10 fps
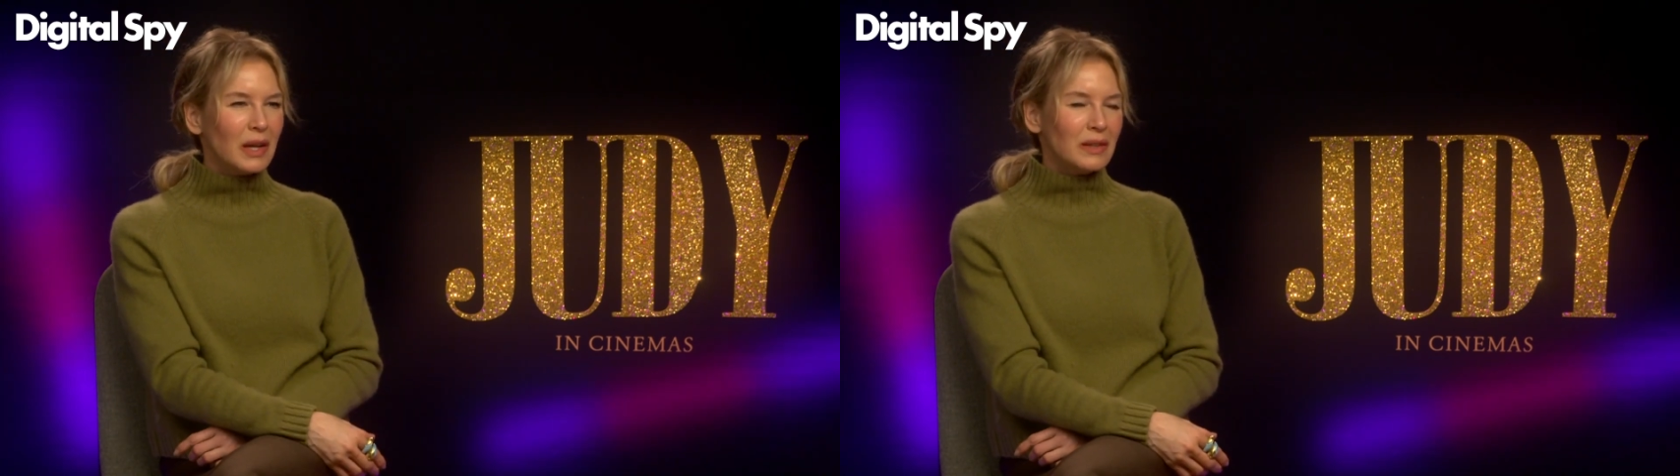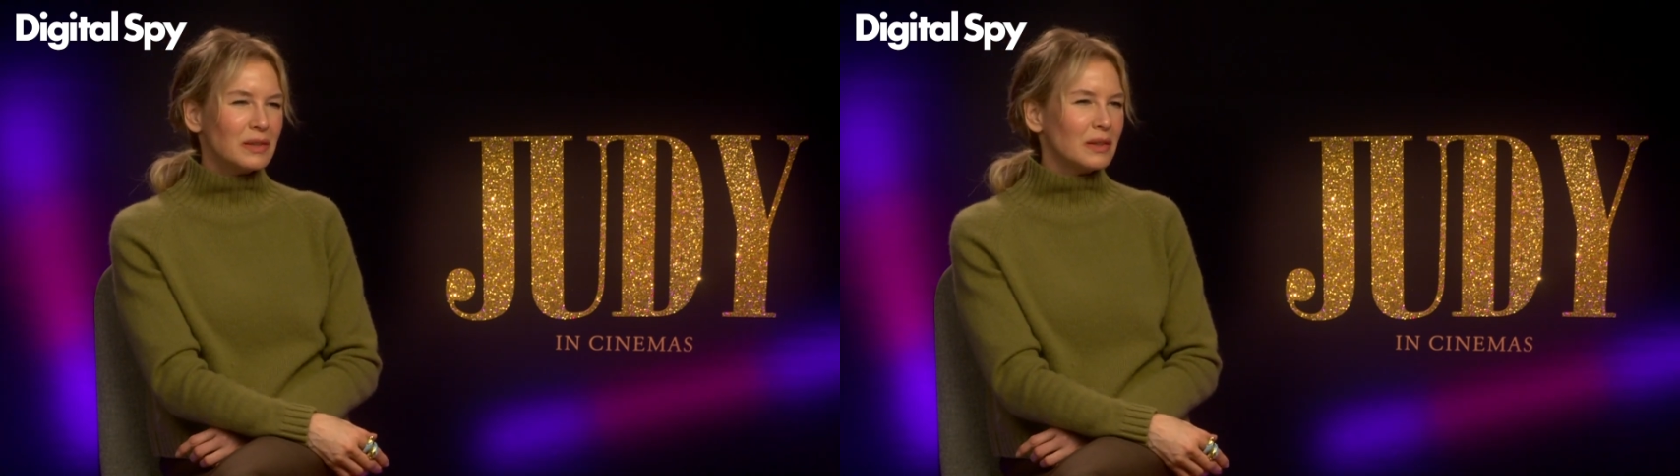
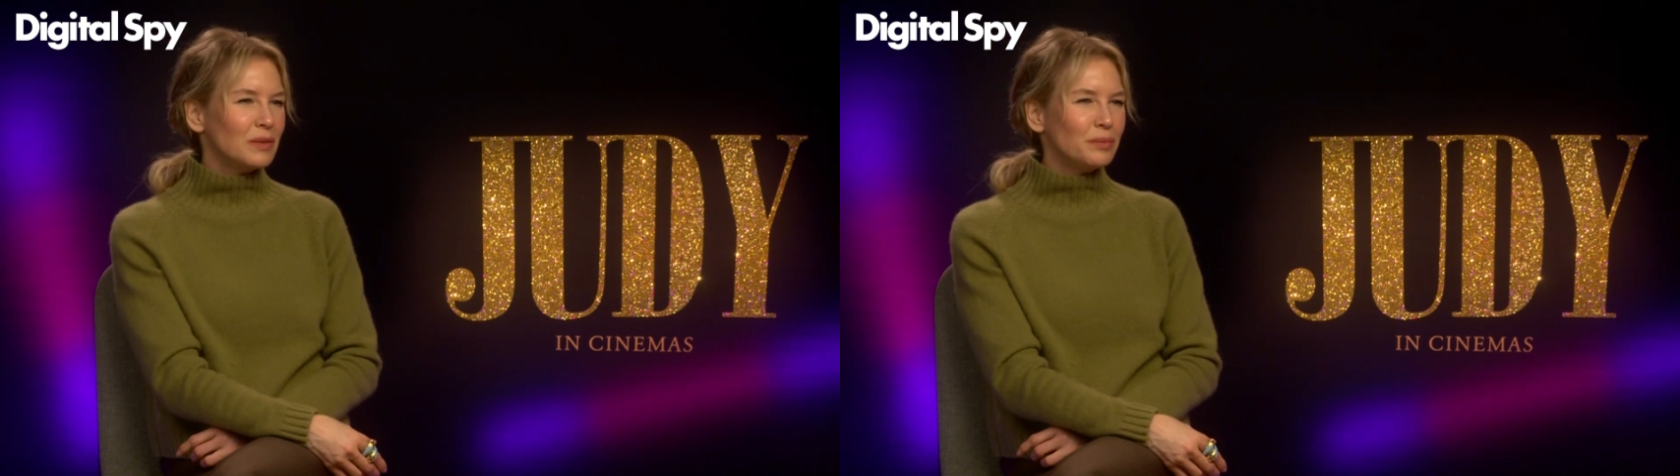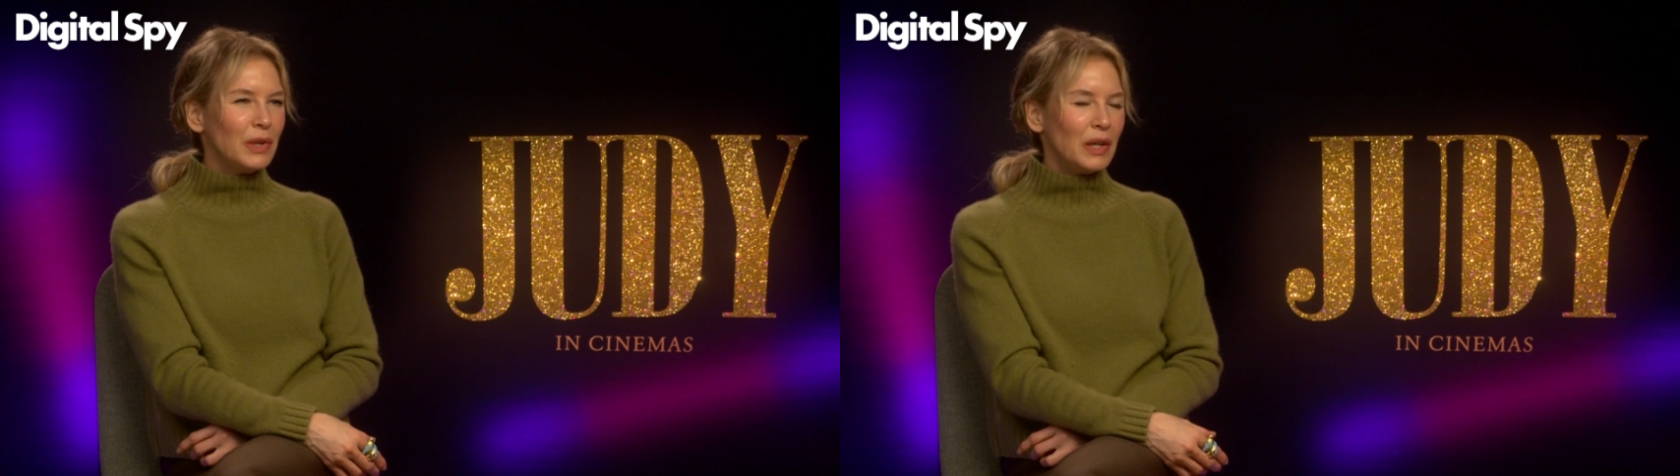as
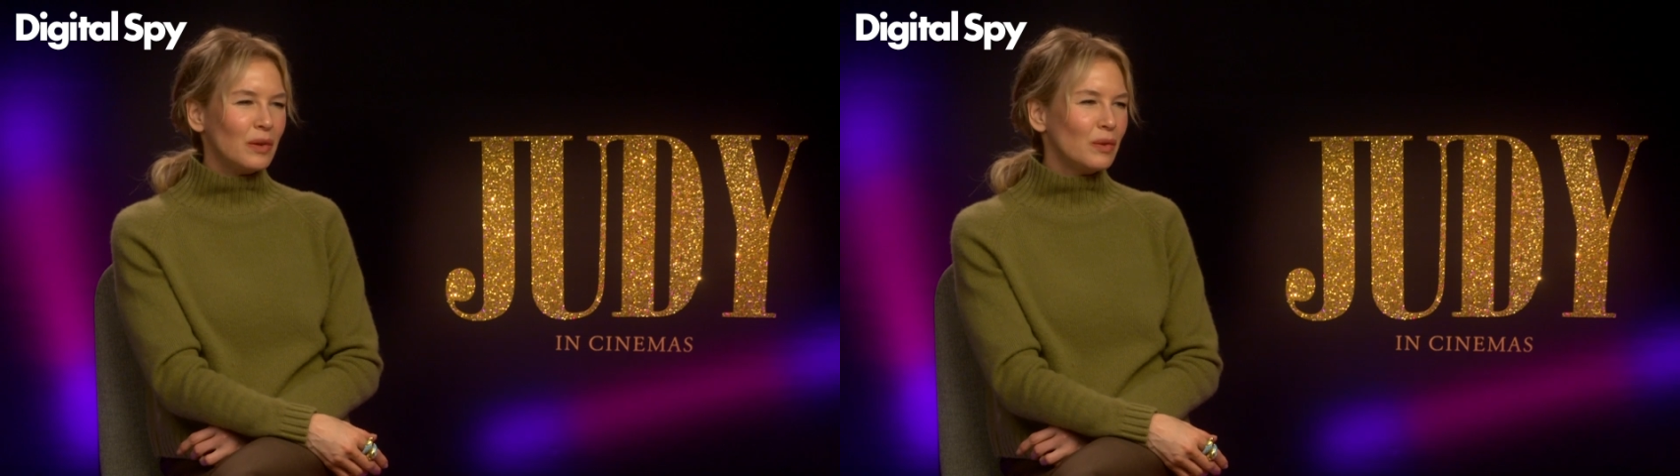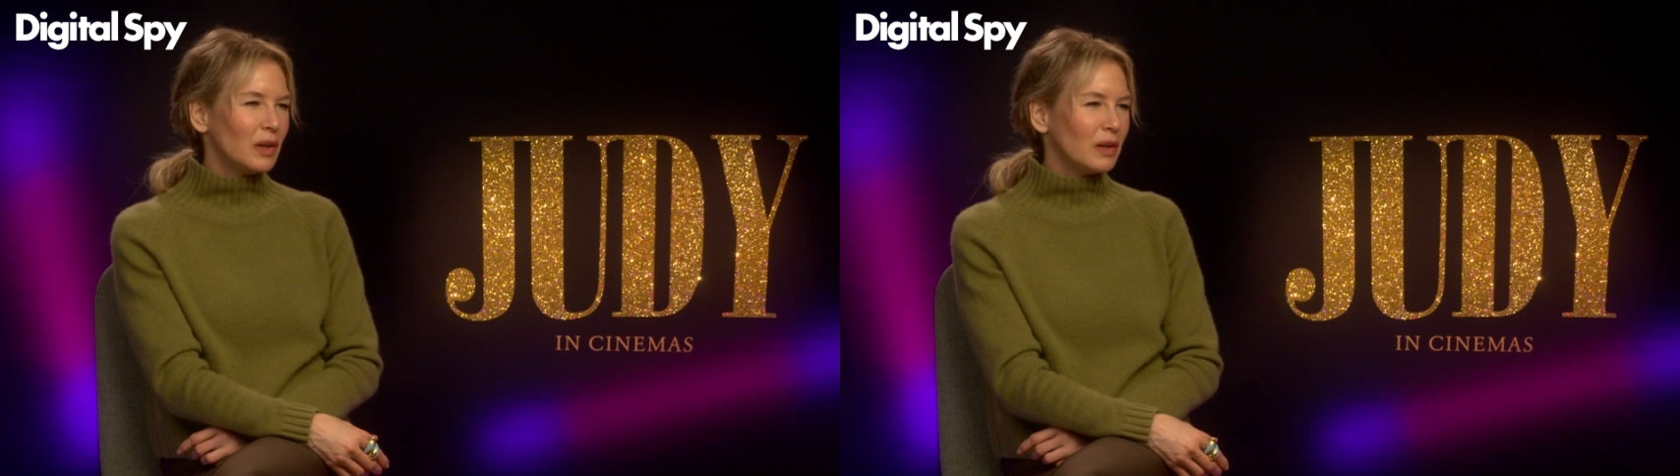
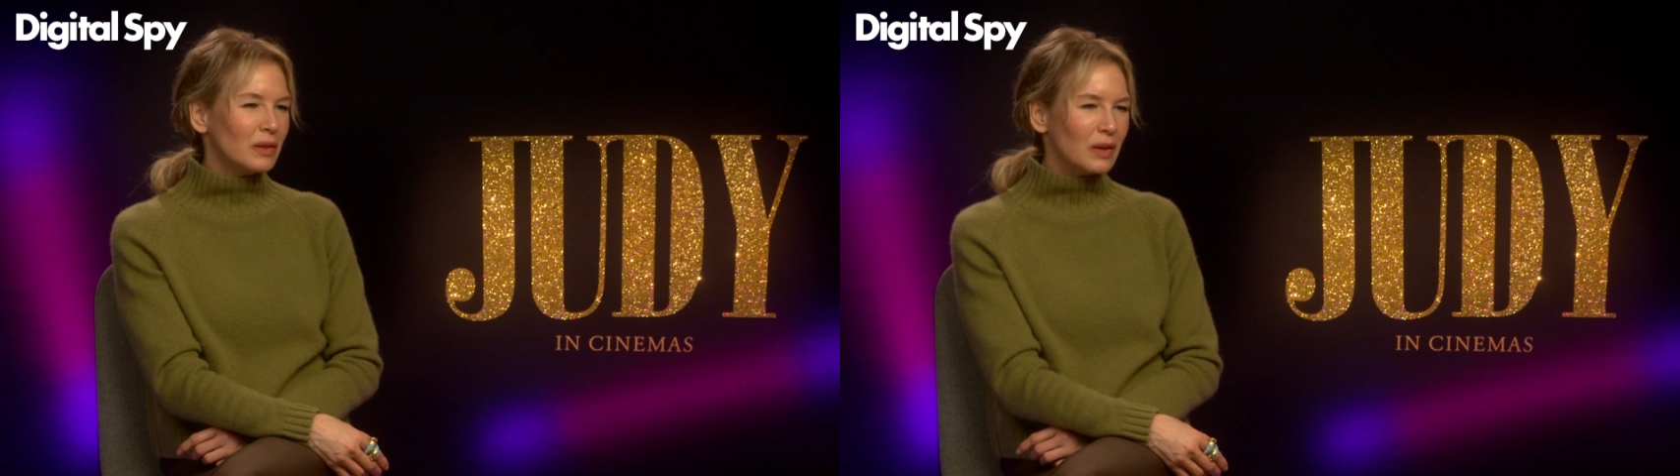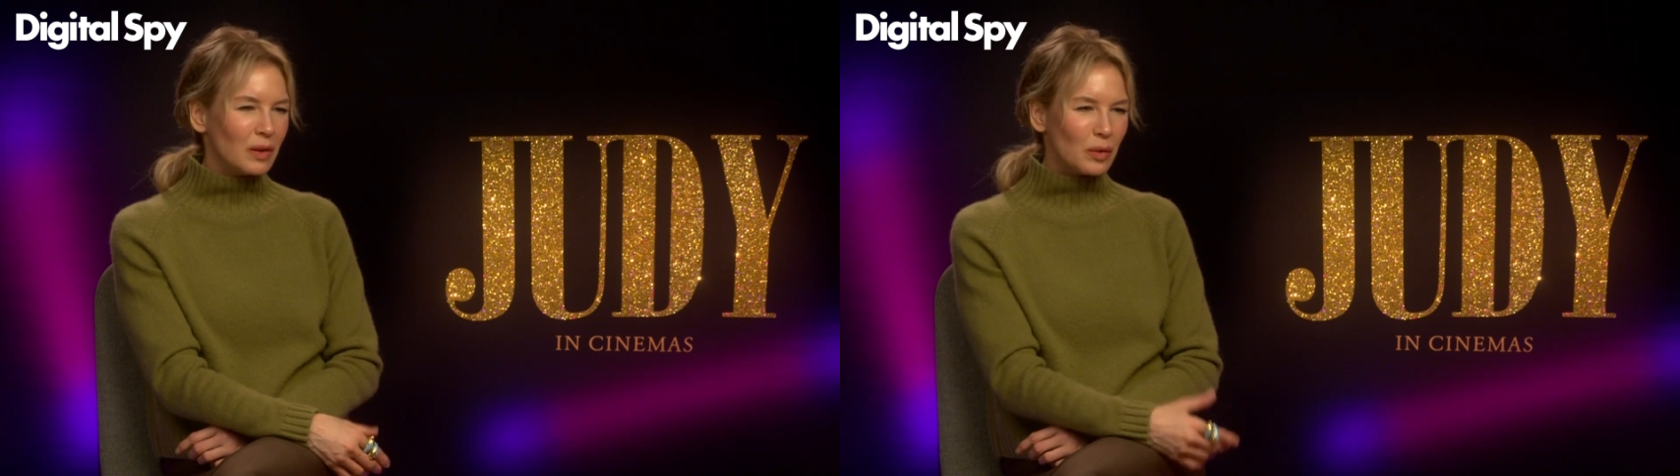
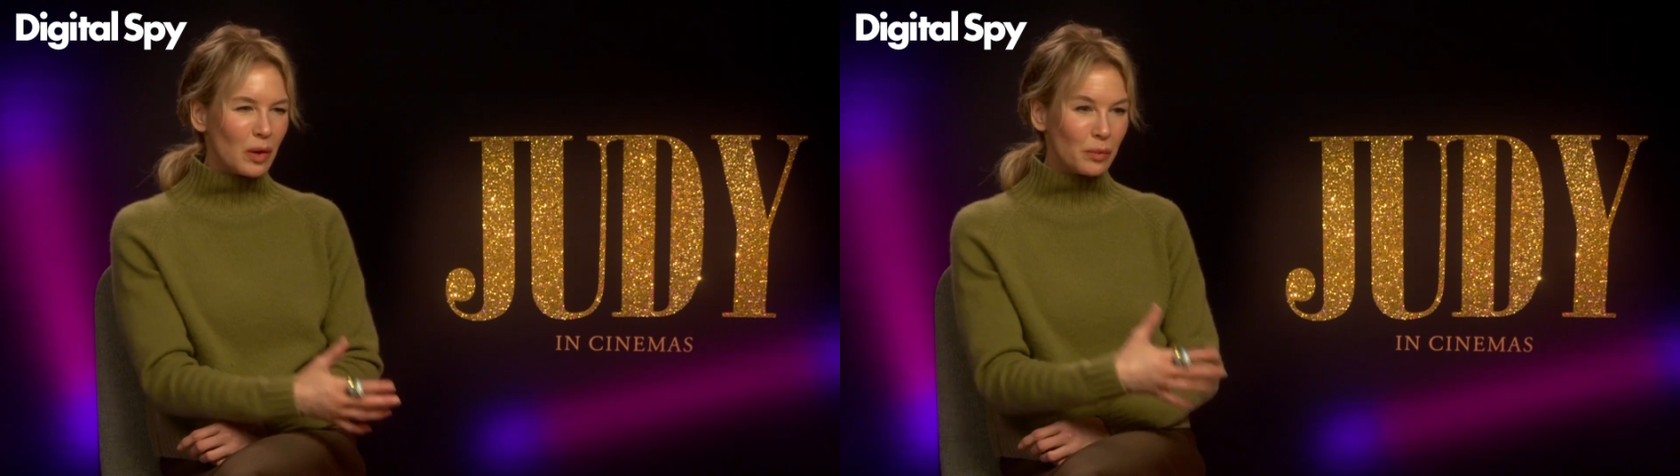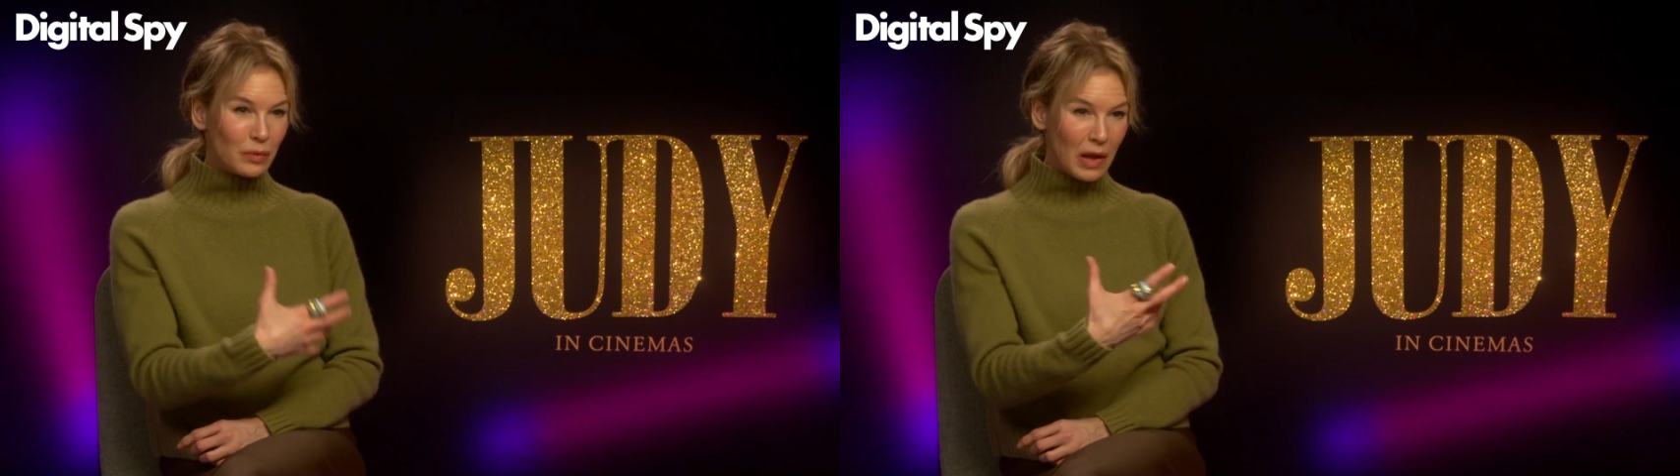a